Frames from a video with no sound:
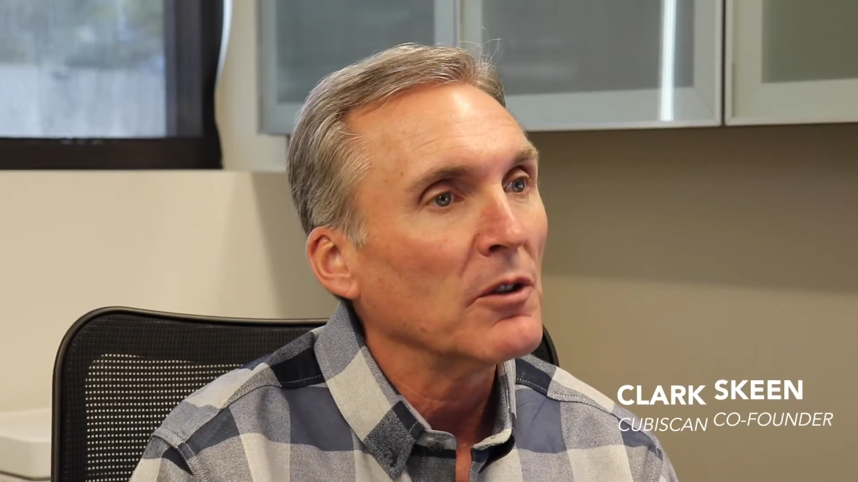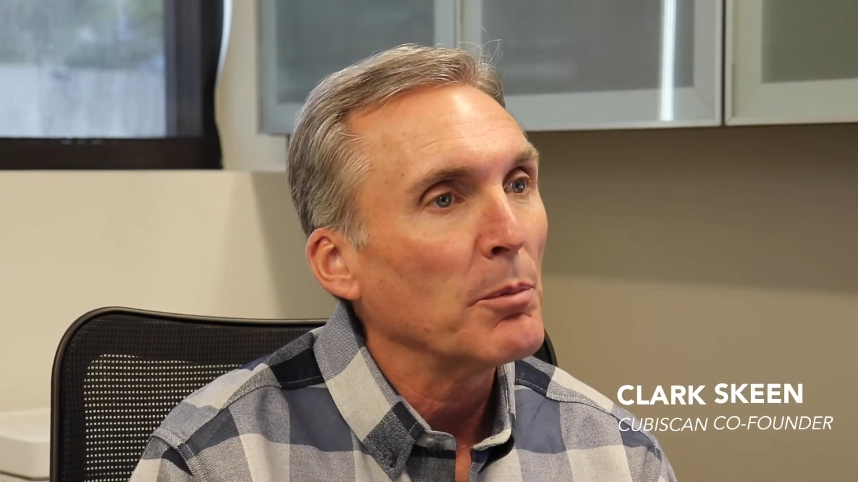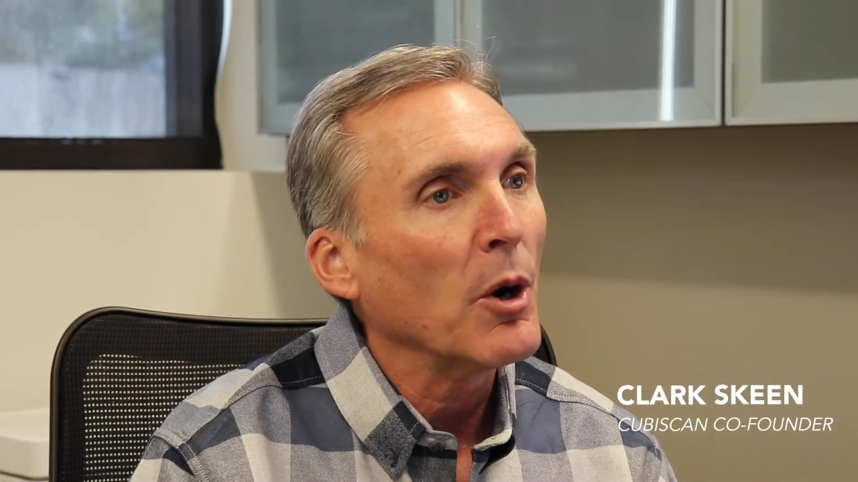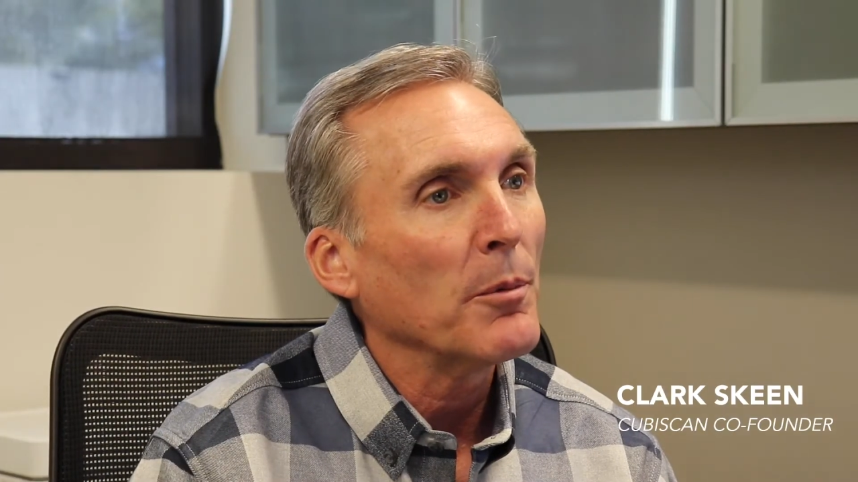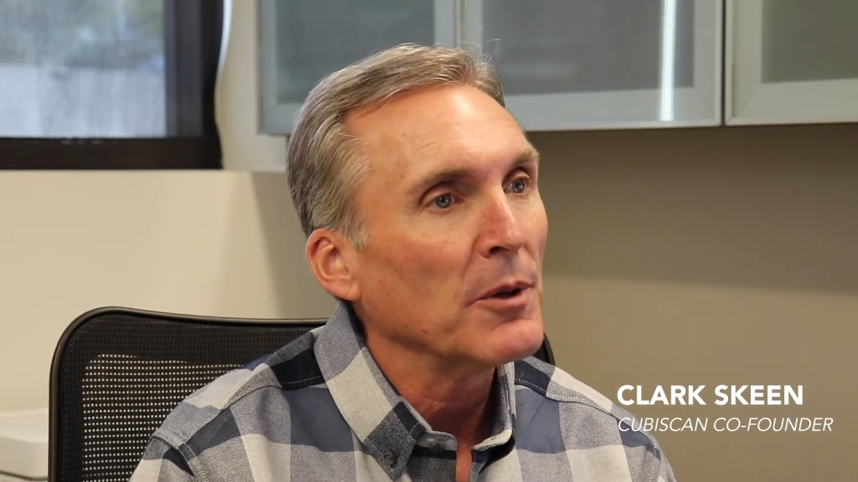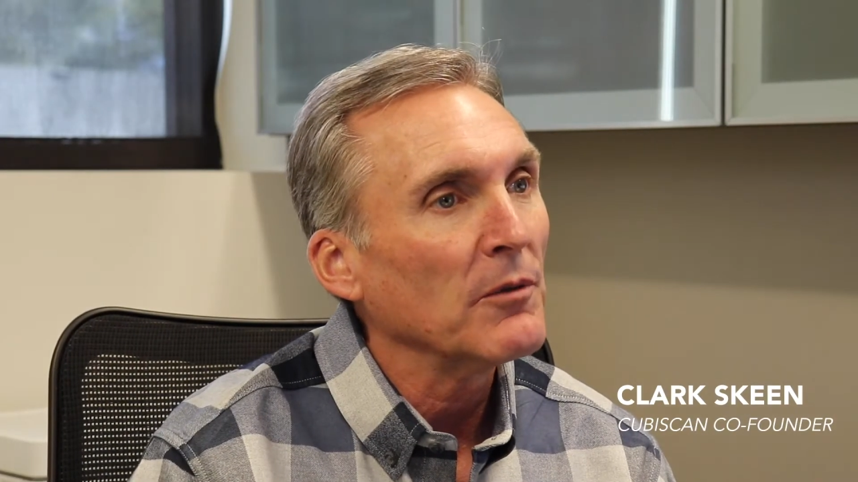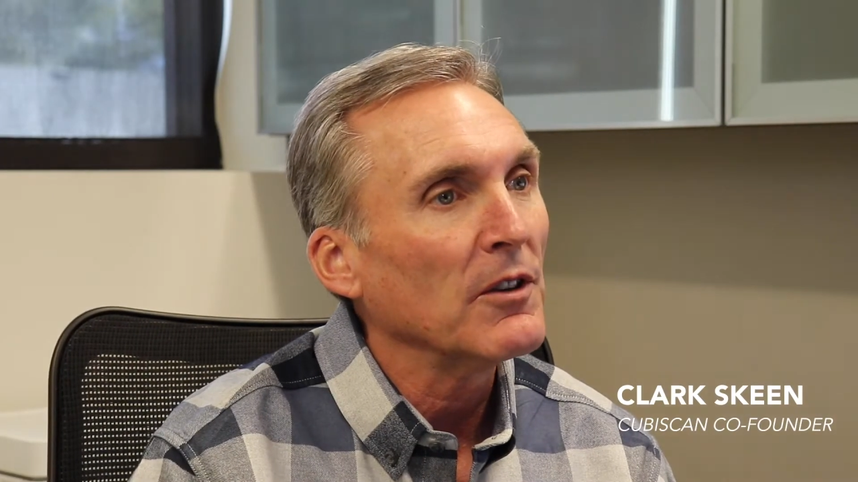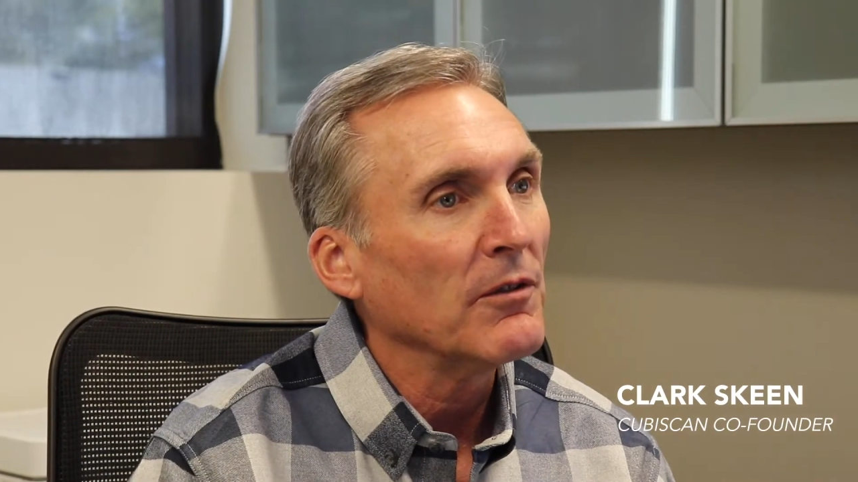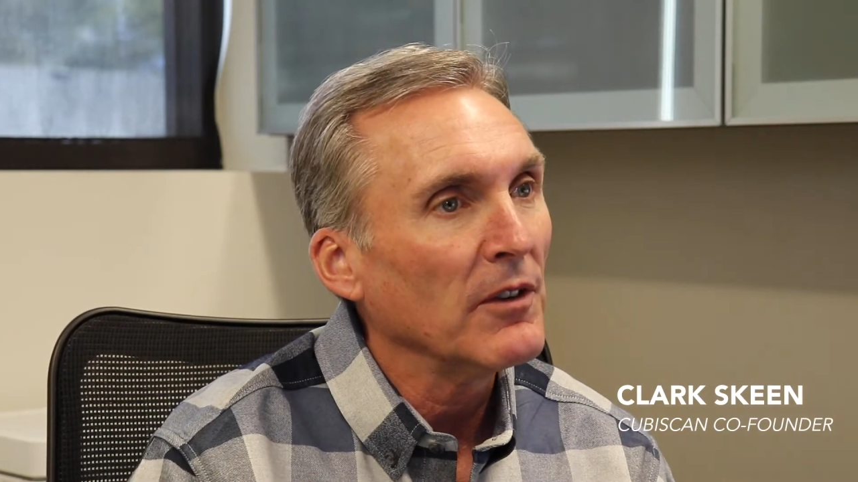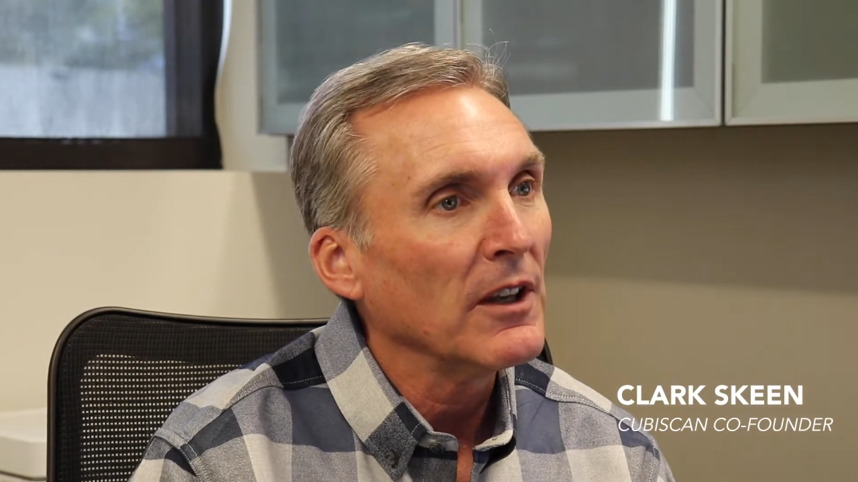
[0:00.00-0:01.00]
Department of
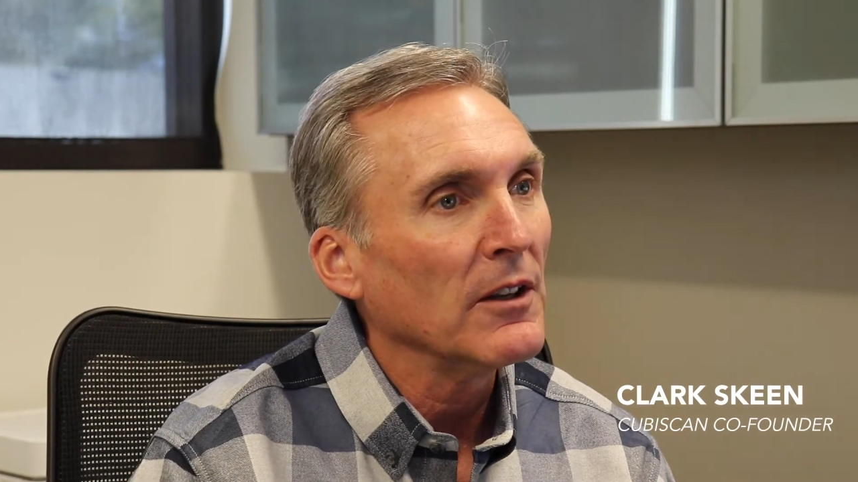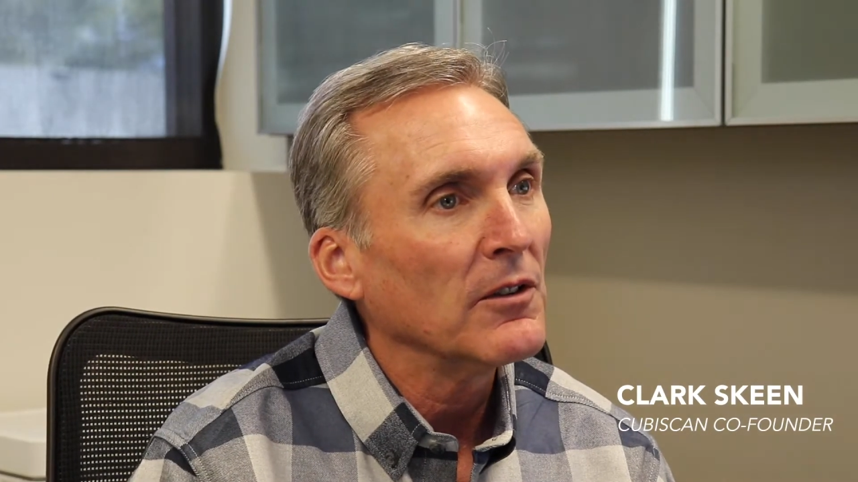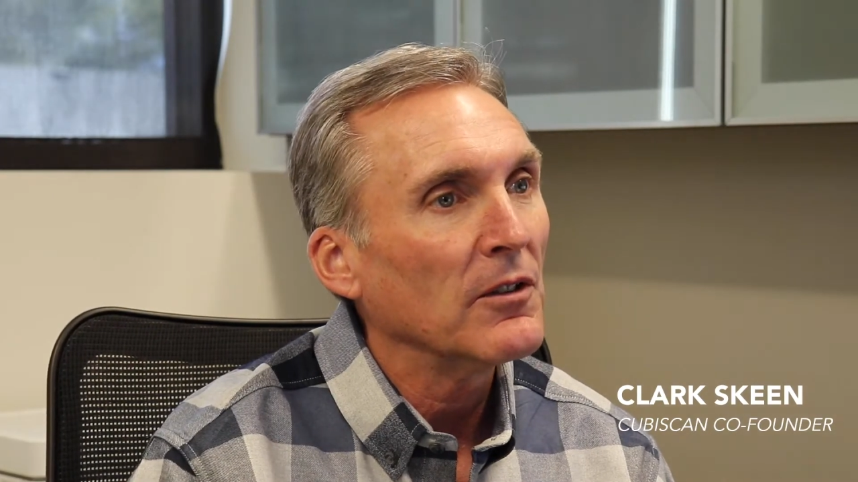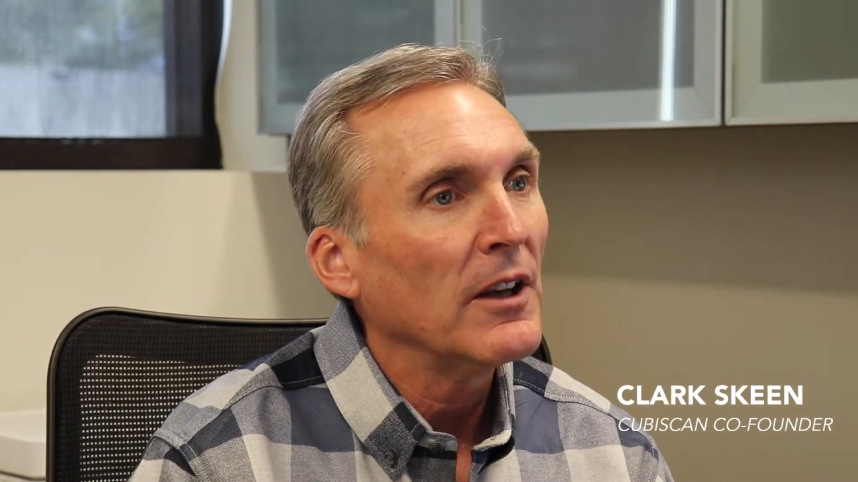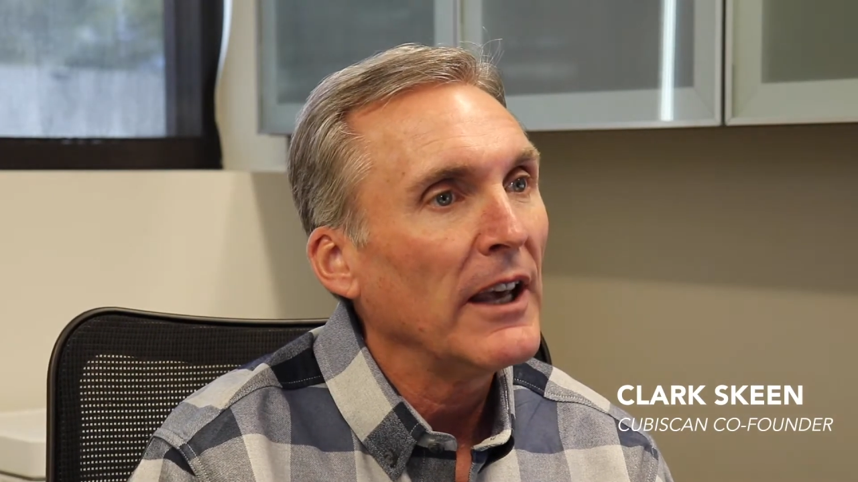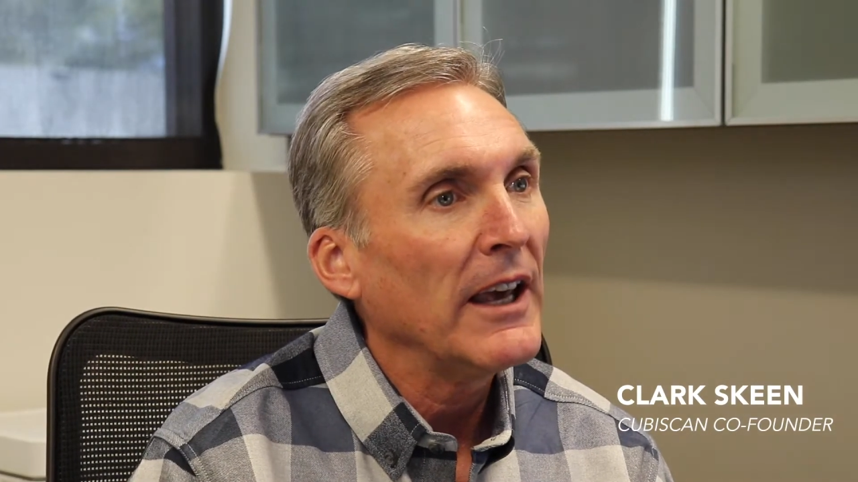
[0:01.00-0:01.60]
Defense